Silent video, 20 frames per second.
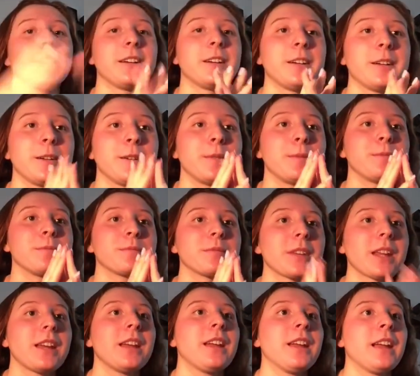
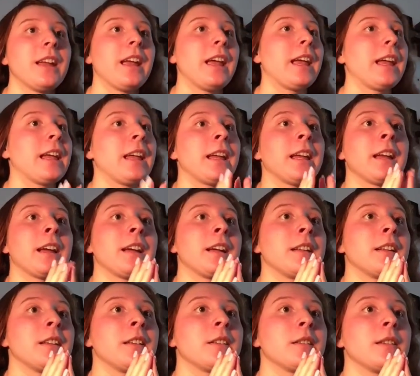
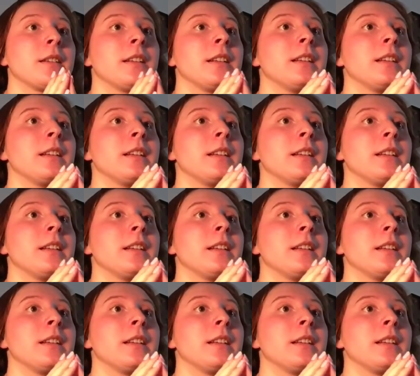And